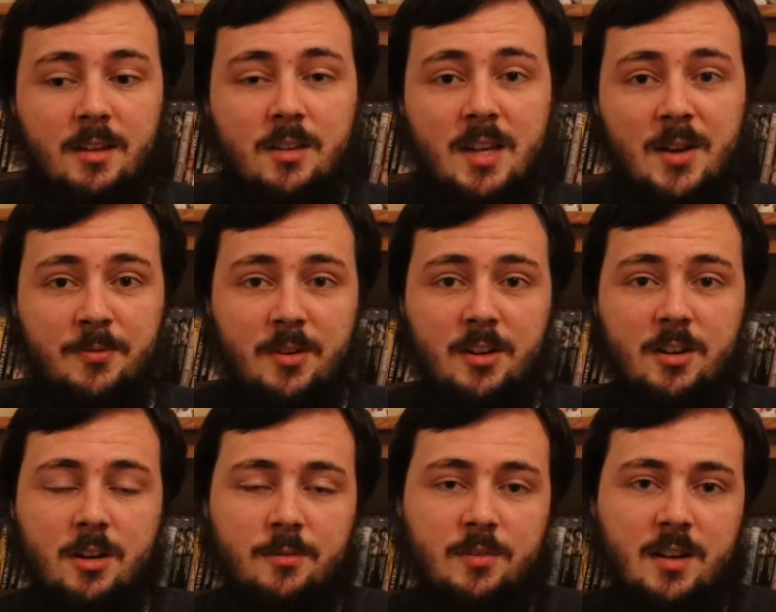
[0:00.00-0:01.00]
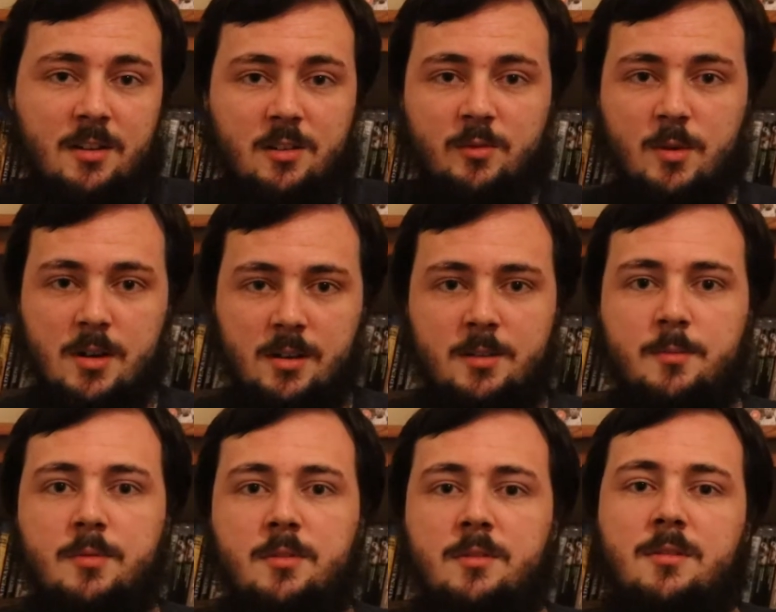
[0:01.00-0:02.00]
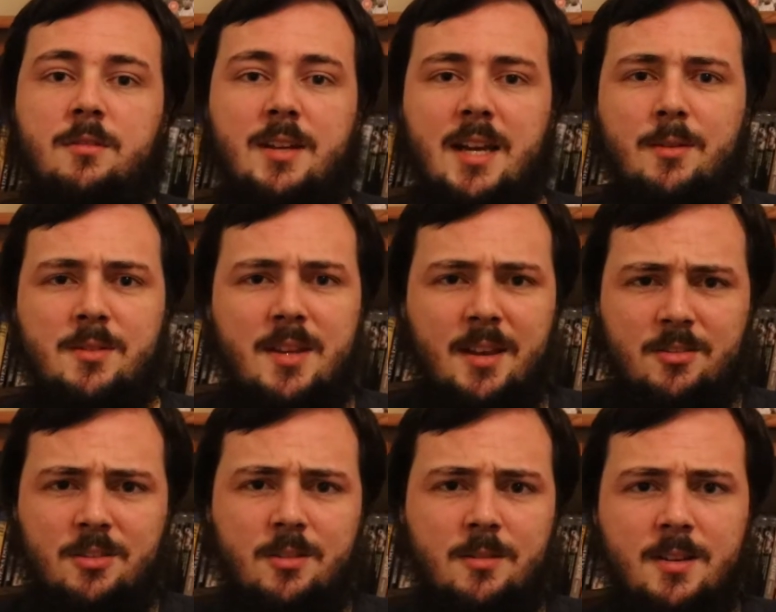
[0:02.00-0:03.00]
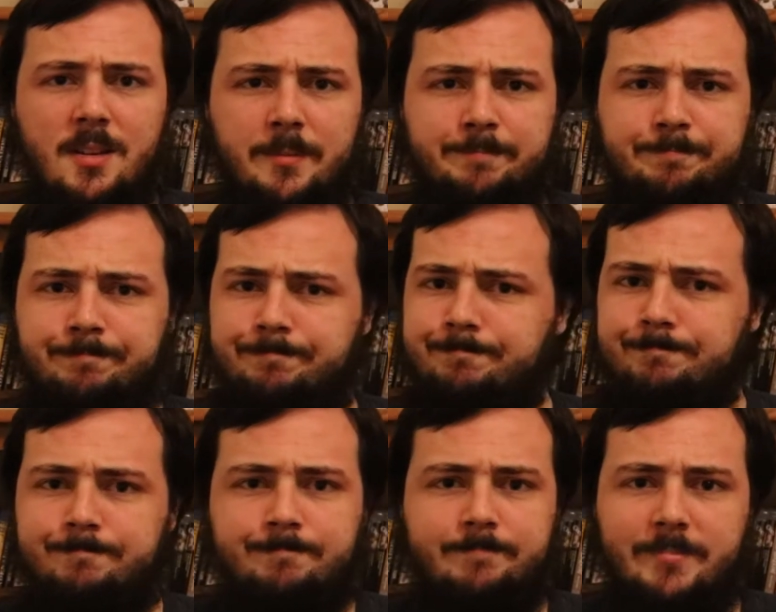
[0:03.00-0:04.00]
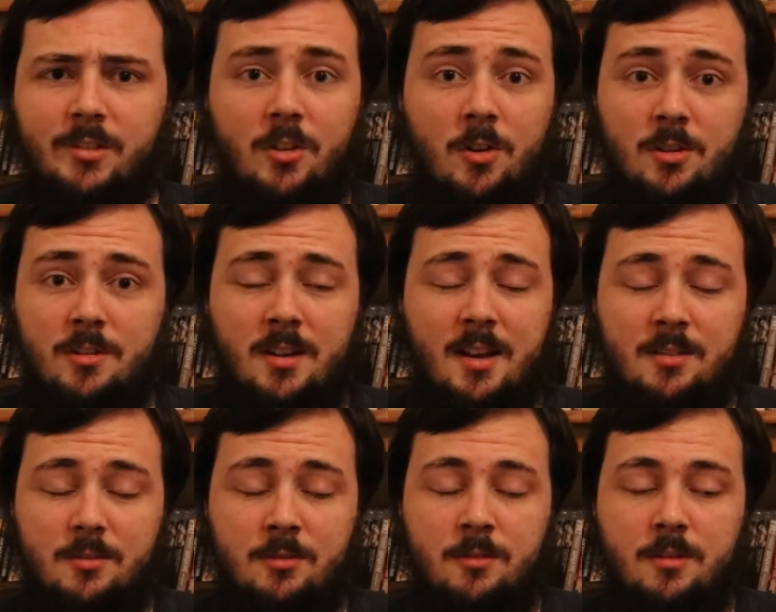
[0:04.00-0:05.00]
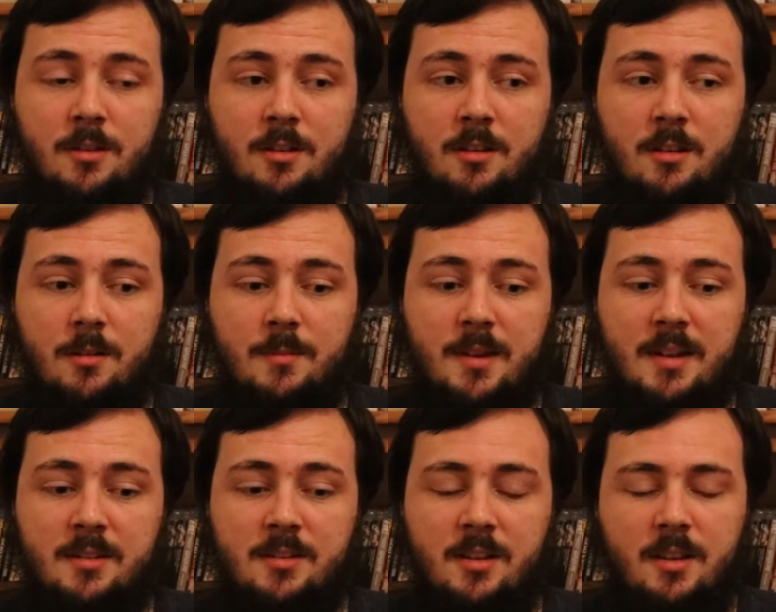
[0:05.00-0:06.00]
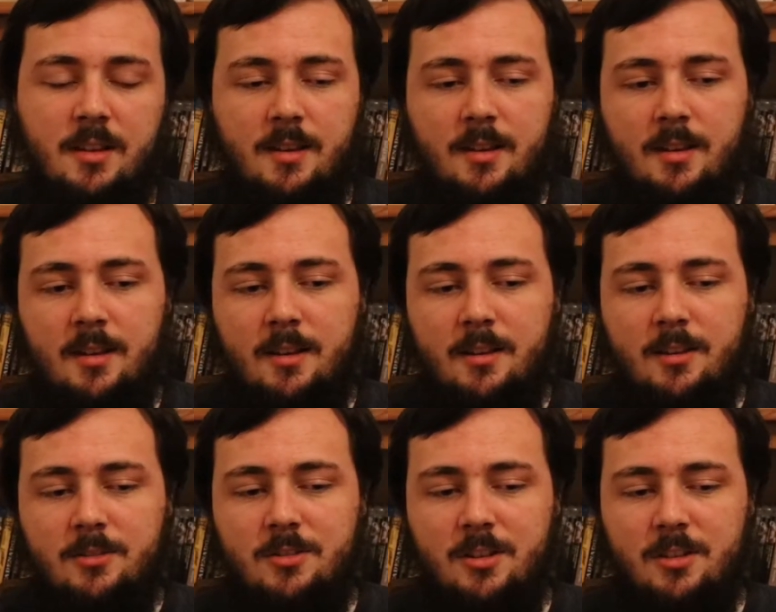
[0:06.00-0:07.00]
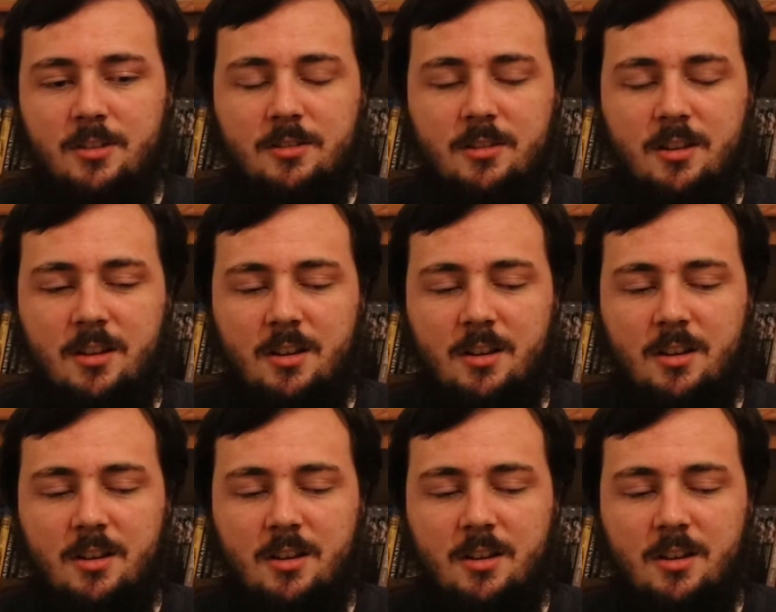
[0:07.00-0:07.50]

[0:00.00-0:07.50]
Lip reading: Yeah, fair enough, that could have worked, but how it's executed here, not good at all. And just